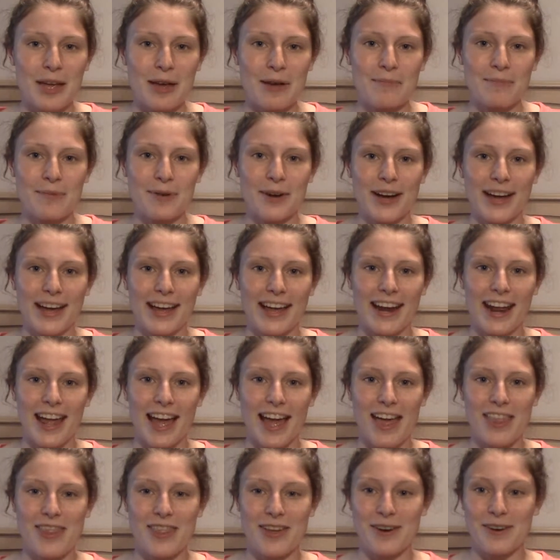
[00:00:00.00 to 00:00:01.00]
but
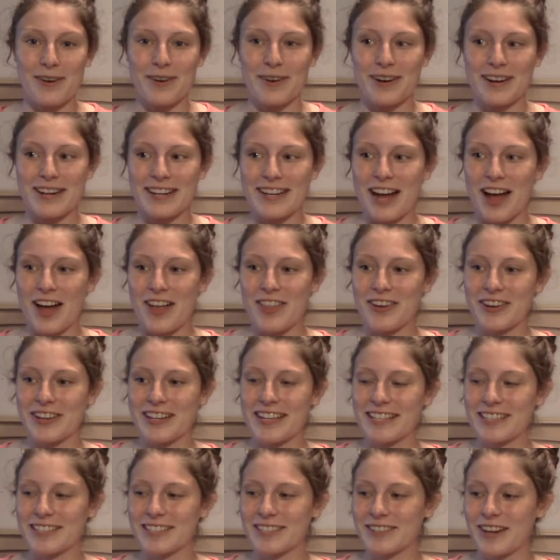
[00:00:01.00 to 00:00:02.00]
there were other
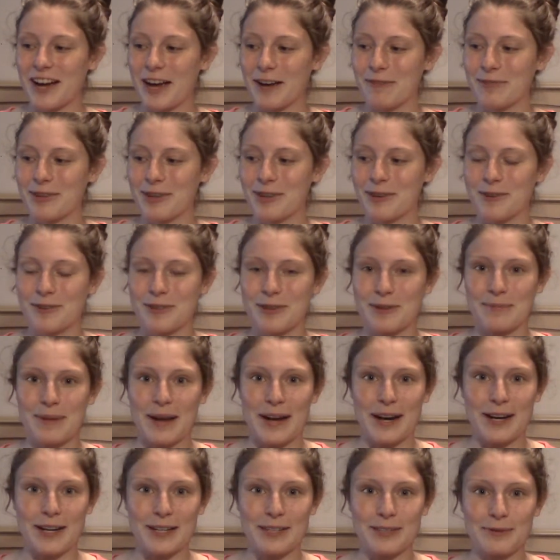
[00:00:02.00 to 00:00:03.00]
kids around me who their
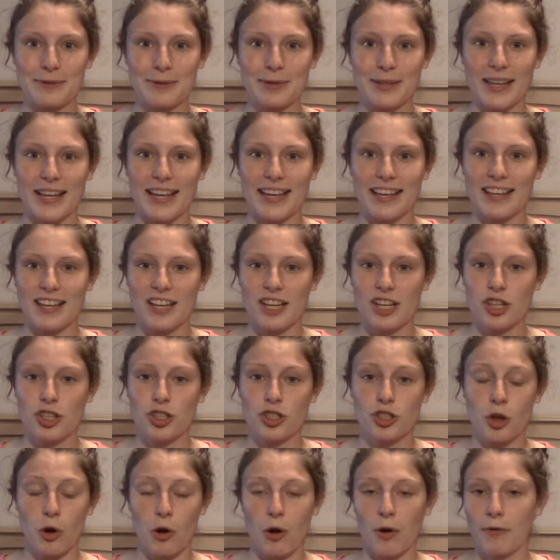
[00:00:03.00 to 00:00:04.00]
parents were like
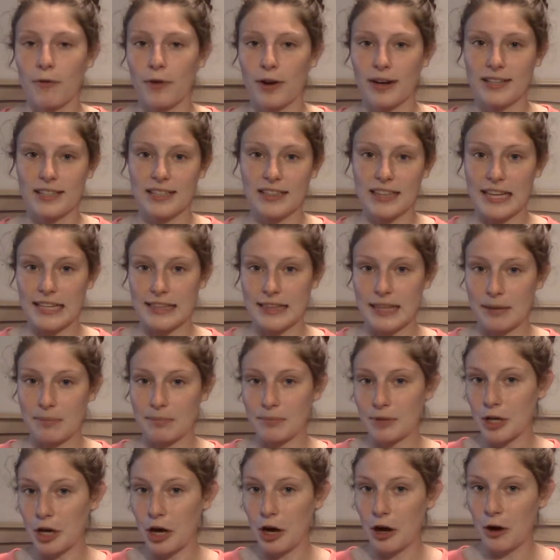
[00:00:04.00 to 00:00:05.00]
so afraid to let
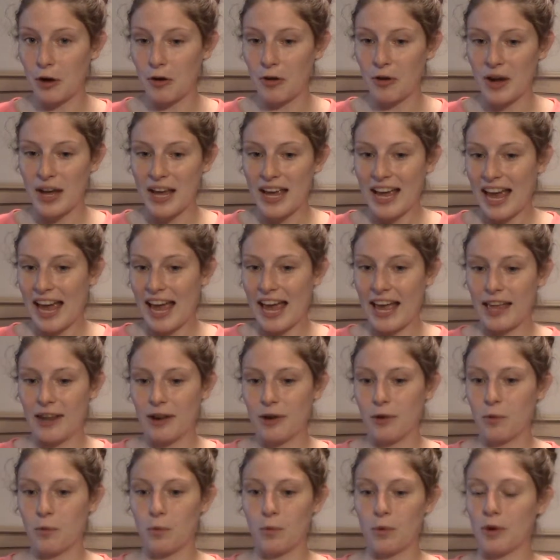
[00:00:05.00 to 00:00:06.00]
them go
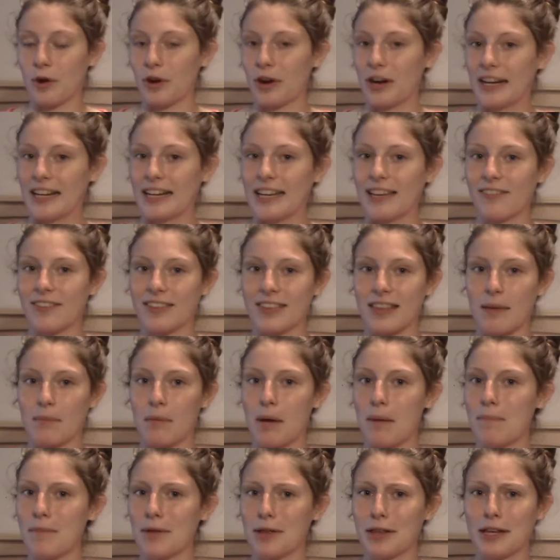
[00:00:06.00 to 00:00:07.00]
and were giving them
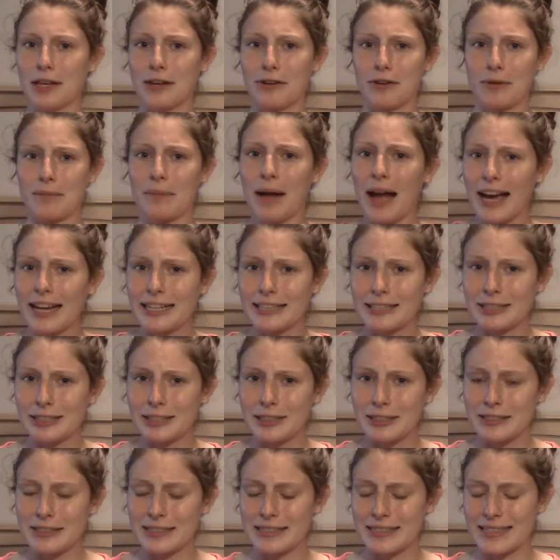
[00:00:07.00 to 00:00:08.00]
a million
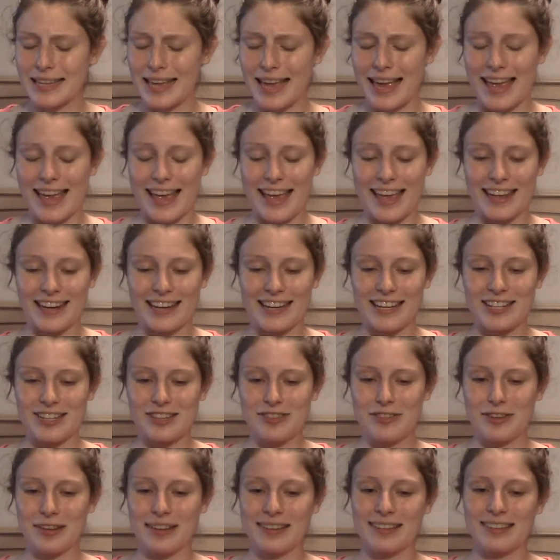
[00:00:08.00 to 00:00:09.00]
reminders and
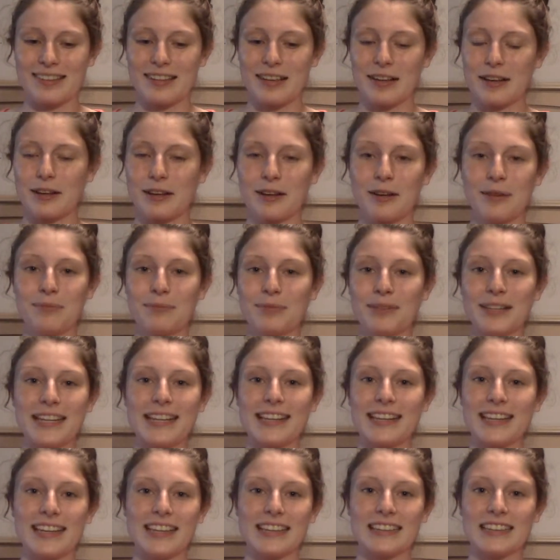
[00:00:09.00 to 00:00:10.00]
just
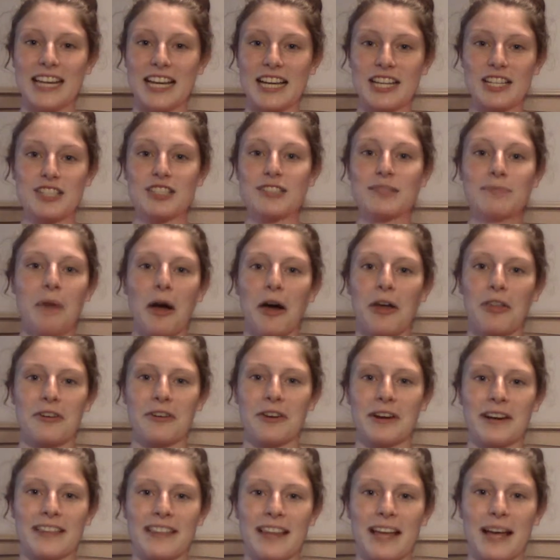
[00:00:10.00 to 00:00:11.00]
completely like
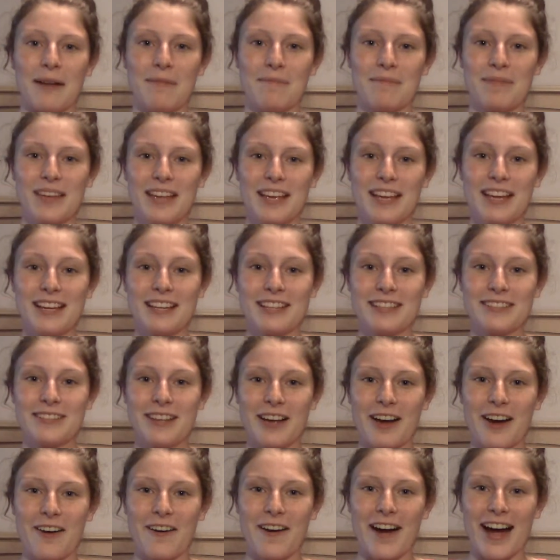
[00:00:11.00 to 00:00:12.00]
smothering them.
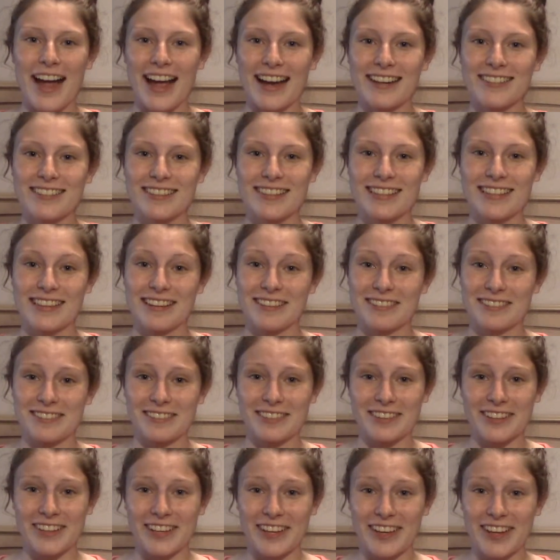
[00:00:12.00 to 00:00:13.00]
So I actually think that was a
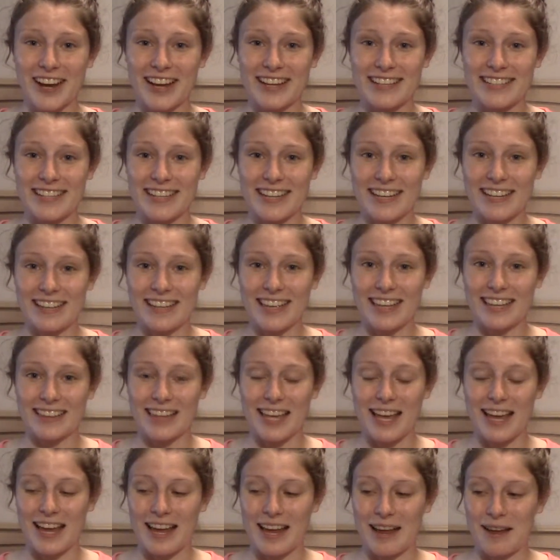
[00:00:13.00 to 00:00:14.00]
really good idea that
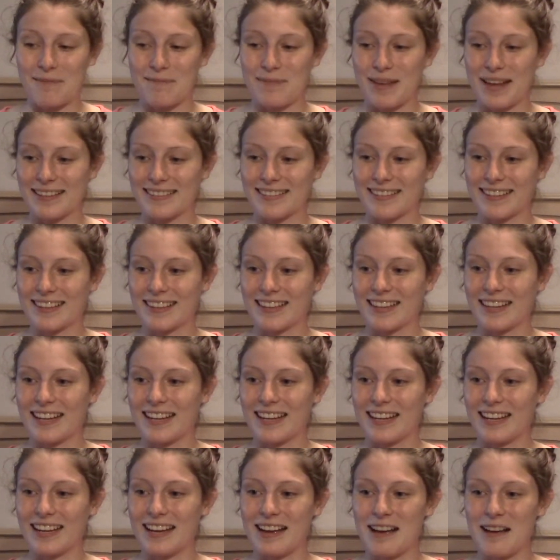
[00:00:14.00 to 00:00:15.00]
they
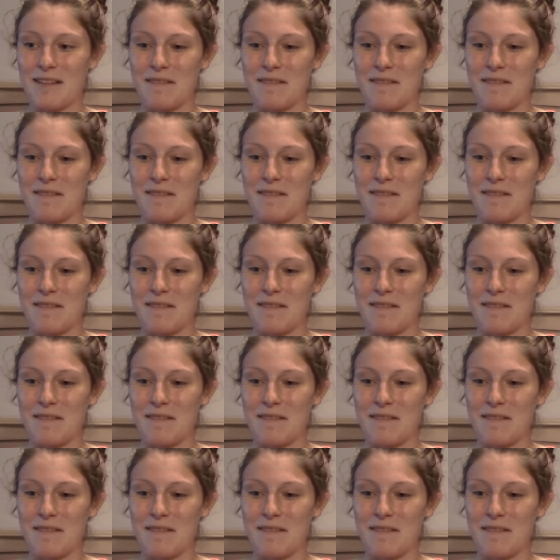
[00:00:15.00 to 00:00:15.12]
basically